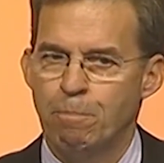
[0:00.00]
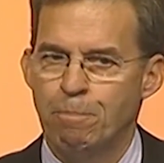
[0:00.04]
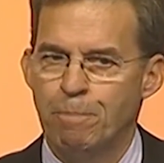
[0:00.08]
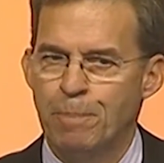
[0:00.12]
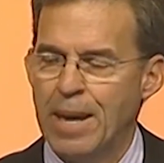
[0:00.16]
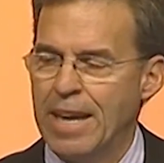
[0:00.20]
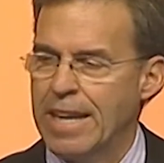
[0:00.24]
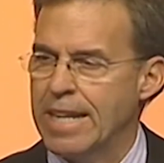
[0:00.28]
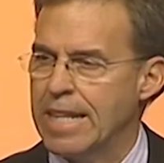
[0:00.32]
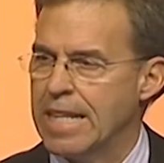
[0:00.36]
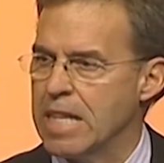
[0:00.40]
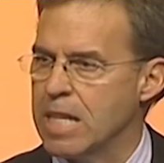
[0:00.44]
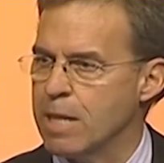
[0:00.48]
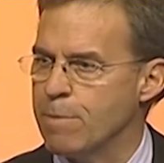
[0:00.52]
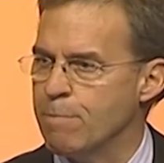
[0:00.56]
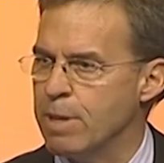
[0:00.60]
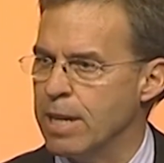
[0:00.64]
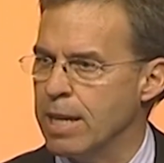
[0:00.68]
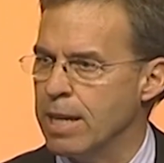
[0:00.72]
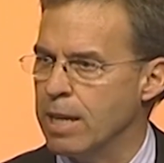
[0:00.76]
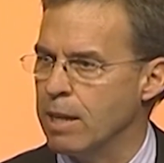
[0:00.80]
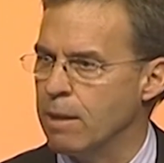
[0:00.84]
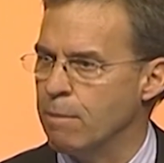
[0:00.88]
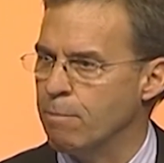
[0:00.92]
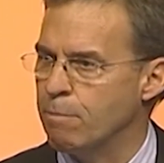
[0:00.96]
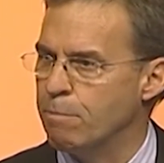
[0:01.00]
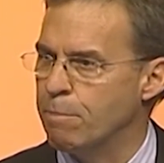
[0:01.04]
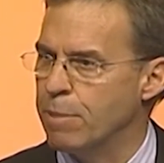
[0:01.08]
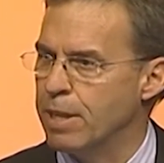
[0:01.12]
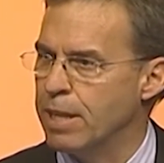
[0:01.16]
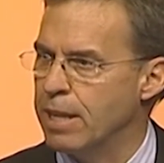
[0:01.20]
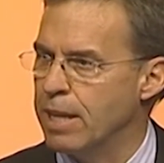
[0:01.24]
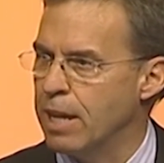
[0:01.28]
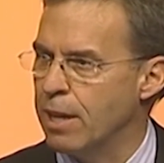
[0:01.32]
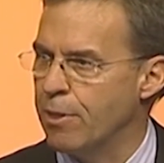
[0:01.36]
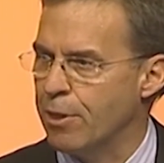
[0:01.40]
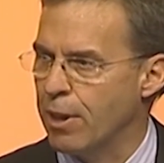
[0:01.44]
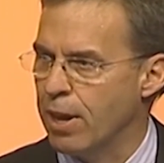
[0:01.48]
pins me
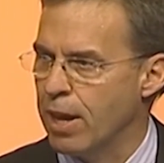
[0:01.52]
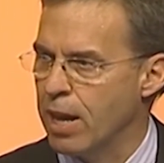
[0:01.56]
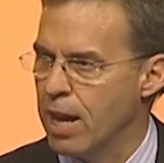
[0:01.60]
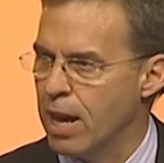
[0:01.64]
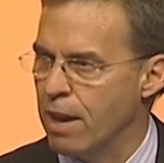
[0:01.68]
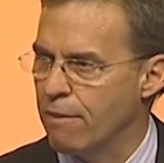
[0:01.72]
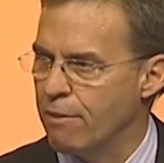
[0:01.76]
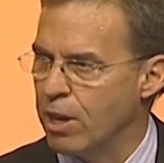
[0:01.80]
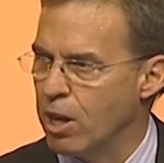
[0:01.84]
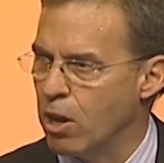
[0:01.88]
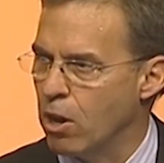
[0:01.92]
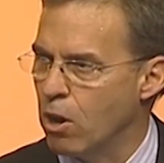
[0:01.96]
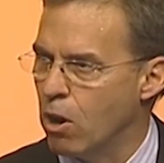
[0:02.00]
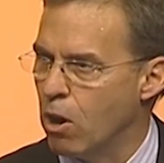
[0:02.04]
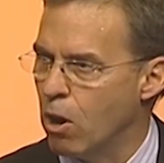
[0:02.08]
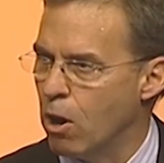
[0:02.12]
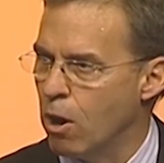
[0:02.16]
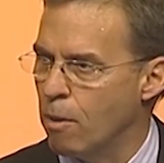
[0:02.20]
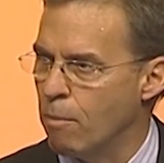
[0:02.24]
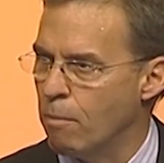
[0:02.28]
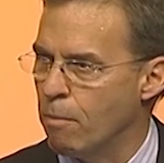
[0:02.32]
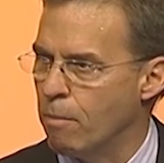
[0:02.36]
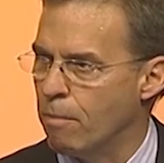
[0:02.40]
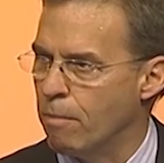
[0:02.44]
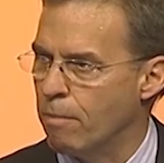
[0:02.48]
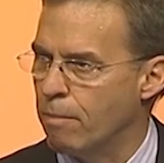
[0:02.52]
beneath a heavy arm.